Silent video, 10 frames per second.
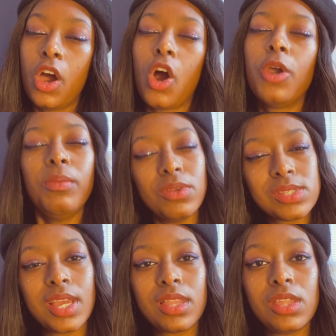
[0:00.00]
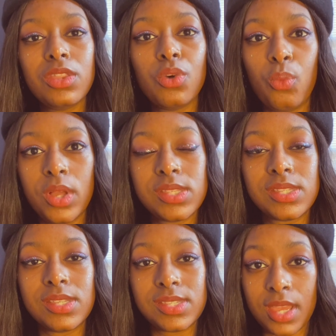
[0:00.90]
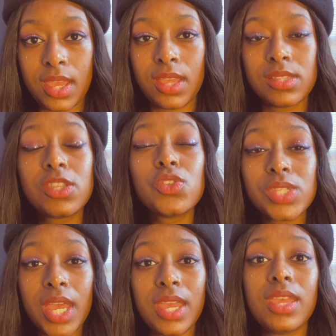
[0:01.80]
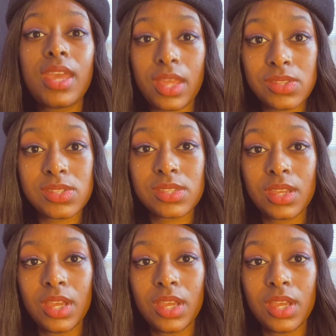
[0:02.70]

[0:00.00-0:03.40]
are most likely the ones to say yes.